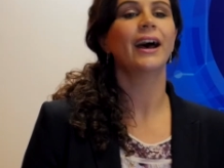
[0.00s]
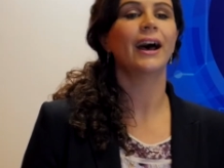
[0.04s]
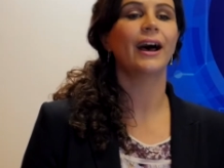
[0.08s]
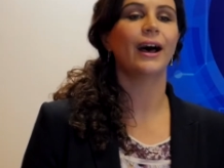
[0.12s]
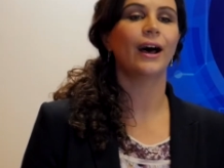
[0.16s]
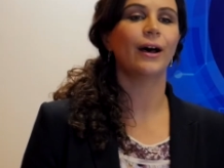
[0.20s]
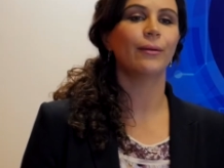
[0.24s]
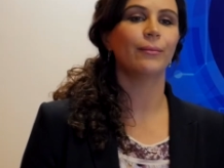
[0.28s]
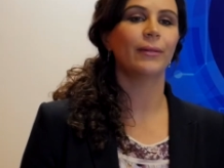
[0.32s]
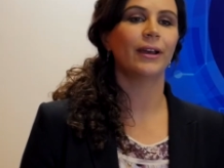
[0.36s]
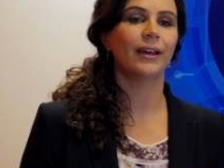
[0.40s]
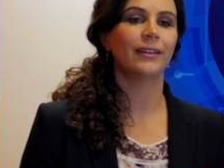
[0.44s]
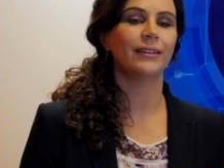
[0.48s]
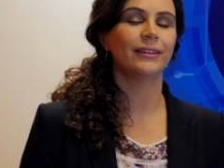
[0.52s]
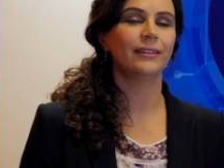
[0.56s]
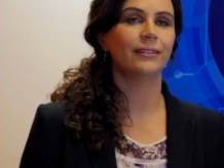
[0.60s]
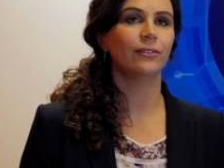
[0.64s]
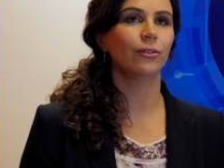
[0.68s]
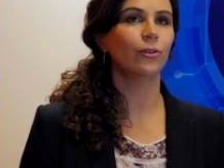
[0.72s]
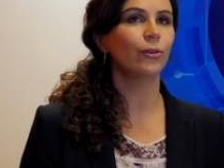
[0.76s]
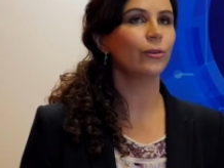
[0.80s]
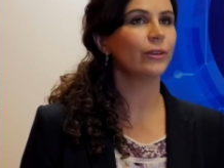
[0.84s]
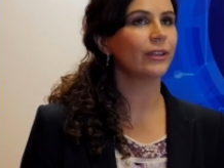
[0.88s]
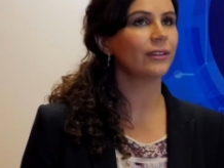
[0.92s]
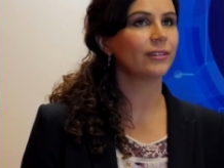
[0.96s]
Um,
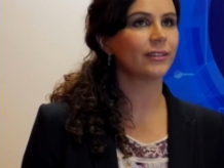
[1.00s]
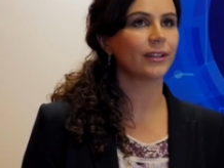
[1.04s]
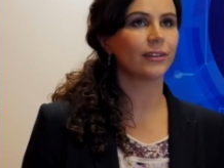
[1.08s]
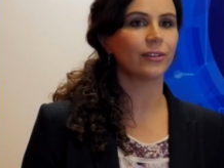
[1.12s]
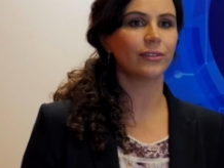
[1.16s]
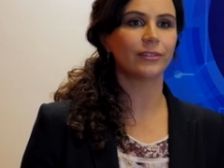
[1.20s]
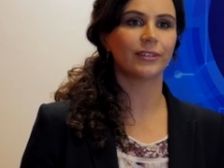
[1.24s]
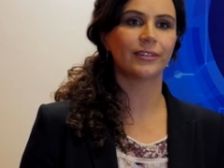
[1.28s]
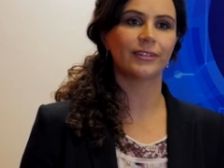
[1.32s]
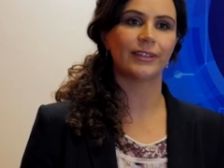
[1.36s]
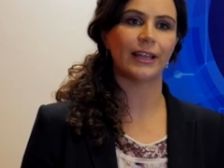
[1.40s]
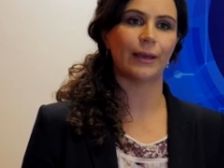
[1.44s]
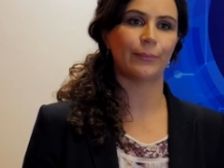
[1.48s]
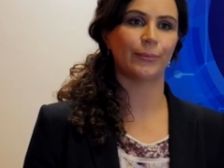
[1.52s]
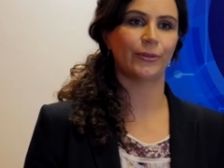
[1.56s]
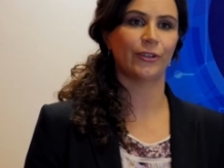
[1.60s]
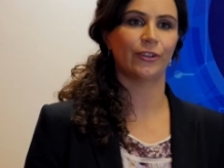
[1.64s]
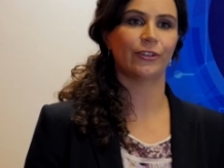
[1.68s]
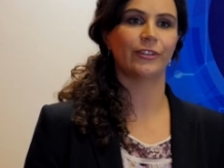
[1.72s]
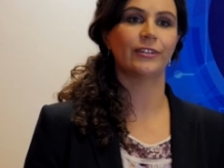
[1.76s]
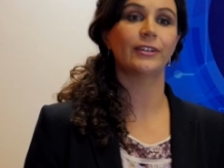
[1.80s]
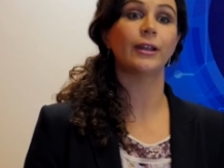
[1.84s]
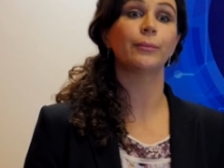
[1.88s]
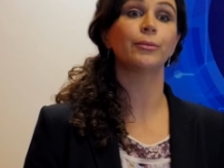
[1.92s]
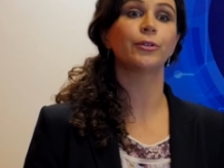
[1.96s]
and all these little steps
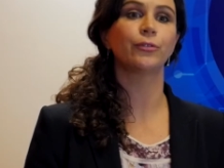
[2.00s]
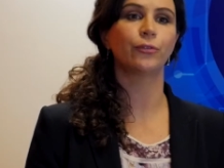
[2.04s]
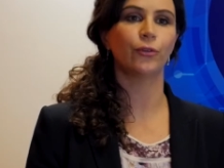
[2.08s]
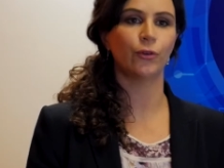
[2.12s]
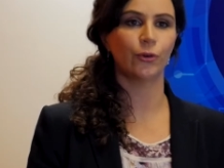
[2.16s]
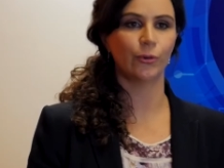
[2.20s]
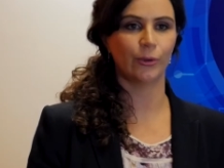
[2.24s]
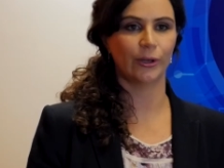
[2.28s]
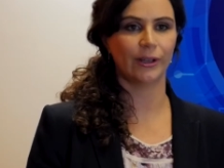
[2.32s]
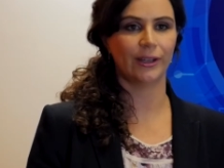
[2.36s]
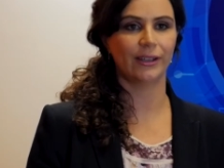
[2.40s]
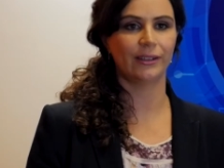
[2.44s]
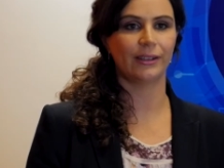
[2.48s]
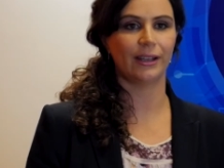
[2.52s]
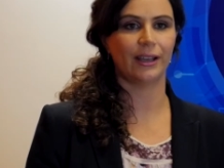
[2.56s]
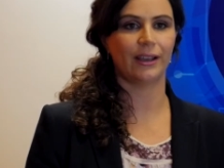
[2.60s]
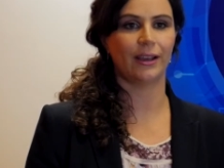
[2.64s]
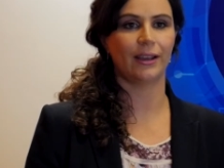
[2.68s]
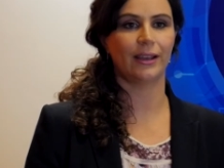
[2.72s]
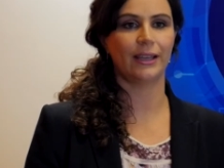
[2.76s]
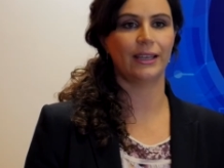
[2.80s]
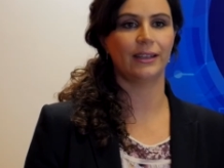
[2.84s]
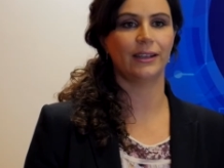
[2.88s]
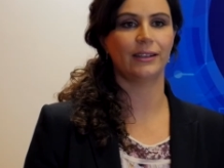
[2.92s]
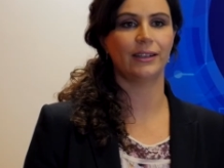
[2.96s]
are steps forward
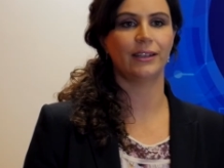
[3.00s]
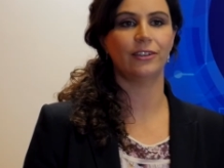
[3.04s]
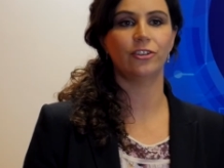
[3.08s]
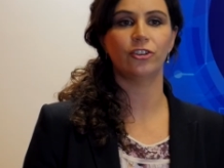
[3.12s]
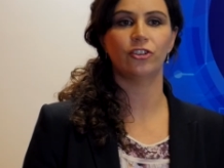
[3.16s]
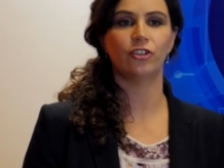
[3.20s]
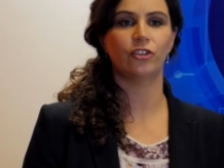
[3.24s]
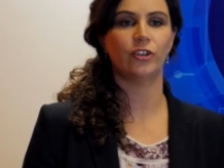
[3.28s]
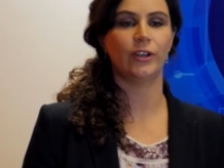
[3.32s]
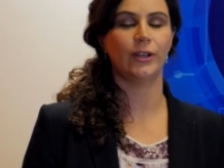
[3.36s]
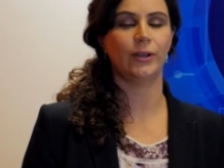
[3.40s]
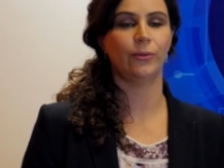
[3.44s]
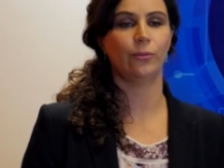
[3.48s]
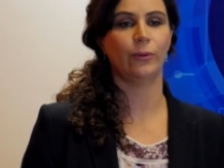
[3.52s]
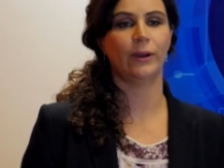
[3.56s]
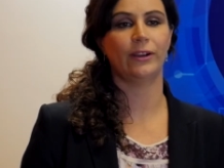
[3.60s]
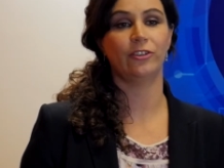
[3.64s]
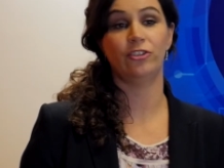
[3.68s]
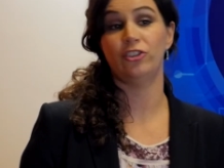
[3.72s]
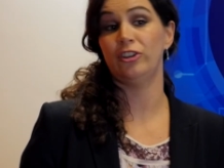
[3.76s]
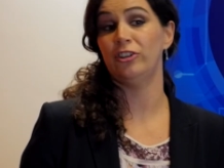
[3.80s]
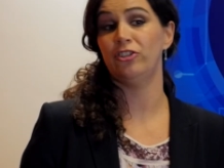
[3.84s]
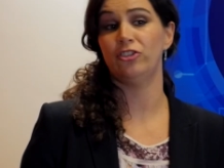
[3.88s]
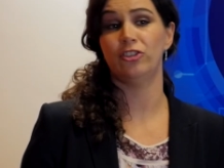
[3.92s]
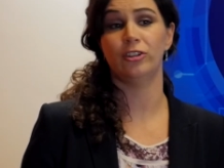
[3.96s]
uh, in an industry
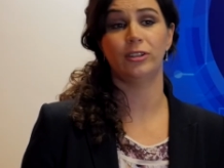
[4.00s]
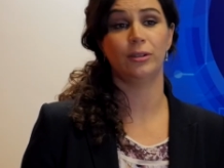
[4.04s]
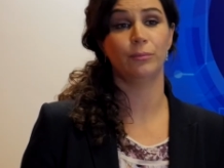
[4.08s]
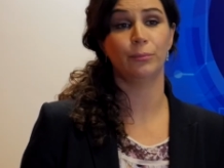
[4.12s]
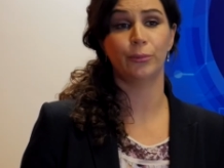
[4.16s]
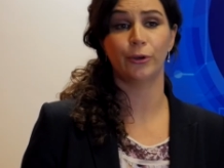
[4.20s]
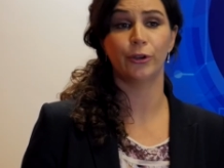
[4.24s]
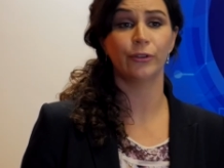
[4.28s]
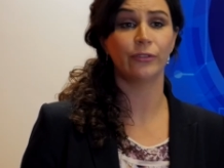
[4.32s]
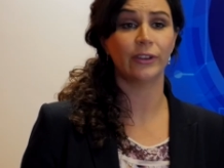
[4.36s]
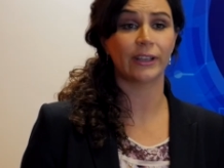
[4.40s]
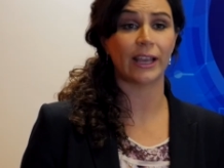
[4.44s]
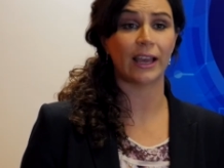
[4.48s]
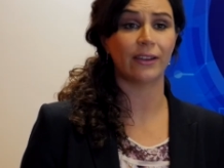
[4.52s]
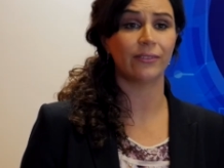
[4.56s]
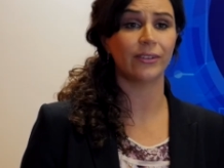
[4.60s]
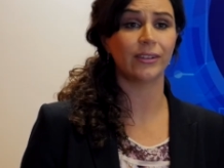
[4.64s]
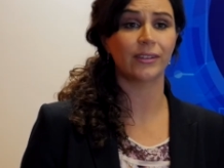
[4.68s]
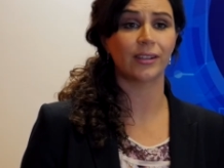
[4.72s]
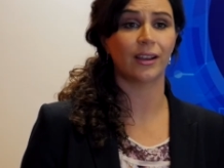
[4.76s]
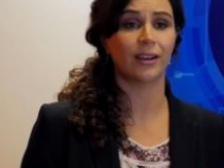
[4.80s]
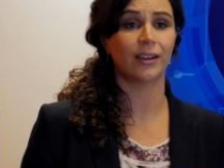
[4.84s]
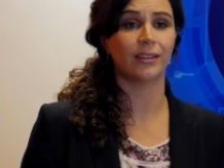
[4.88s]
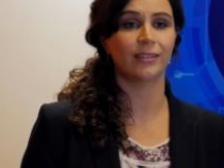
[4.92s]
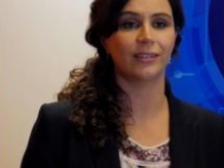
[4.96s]
which is just improving
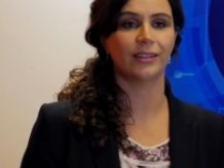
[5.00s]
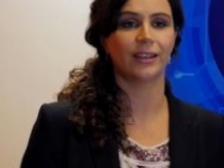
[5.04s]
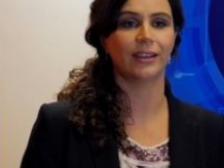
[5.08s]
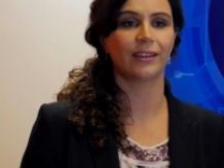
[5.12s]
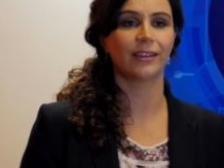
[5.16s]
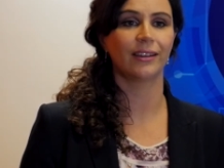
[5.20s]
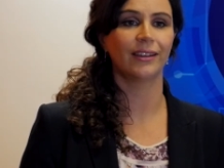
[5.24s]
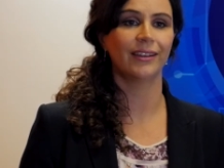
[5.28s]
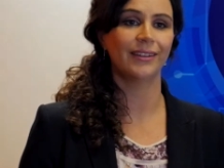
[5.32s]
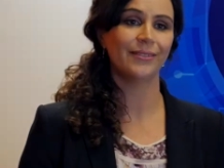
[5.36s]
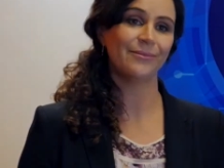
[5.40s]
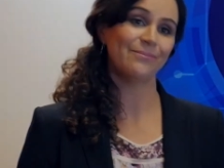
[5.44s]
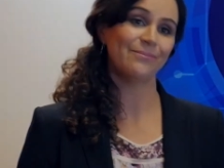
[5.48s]
advertising.